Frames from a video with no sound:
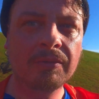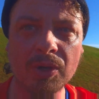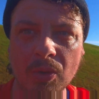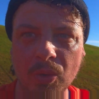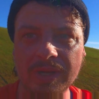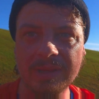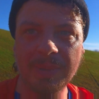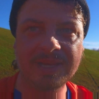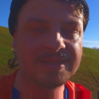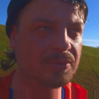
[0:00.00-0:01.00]
record at the
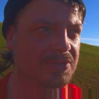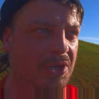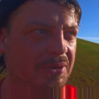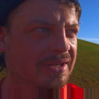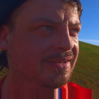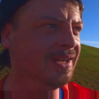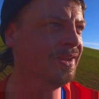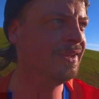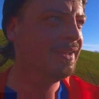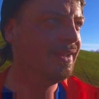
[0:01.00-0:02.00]
pace I was going in.
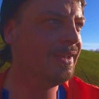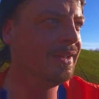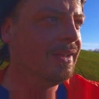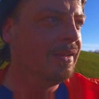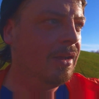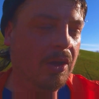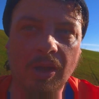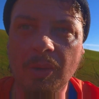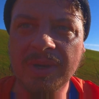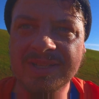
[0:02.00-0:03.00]

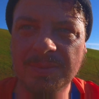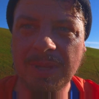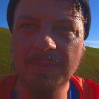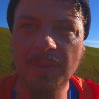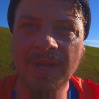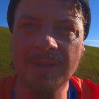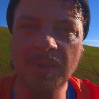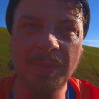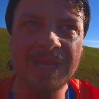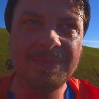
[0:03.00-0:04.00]
I wanted to beat my,
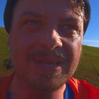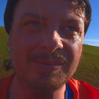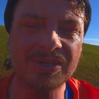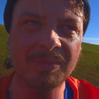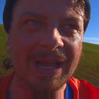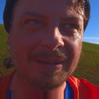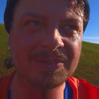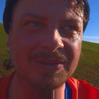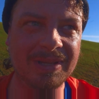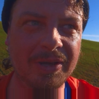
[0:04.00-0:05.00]
my PB, which I'm
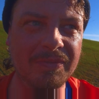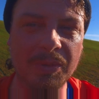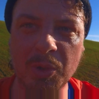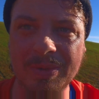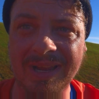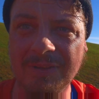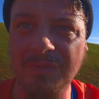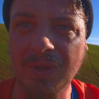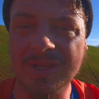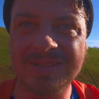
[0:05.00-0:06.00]
absolutely over the moon at
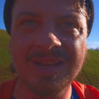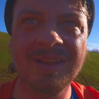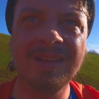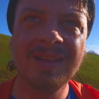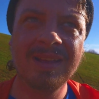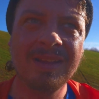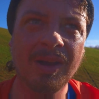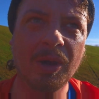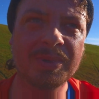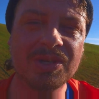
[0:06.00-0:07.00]
at first
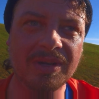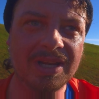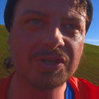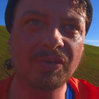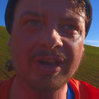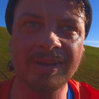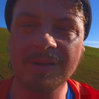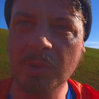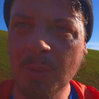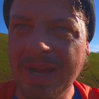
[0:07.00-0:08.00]
opportunity of trying,
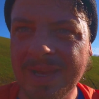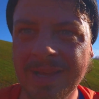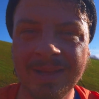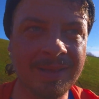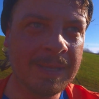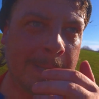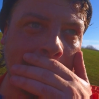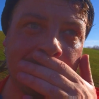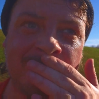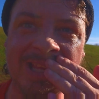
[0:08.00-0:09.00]
and I'm aware
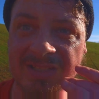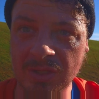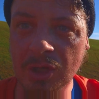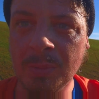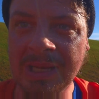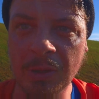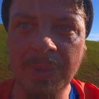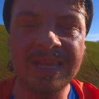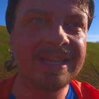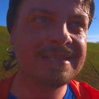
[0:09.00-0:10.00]
that that's going to come a little
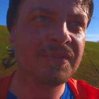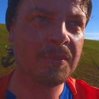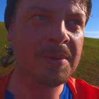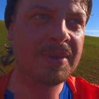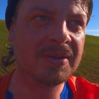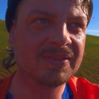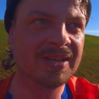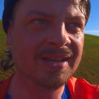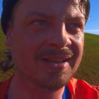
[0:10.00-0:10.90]
bit easier for me because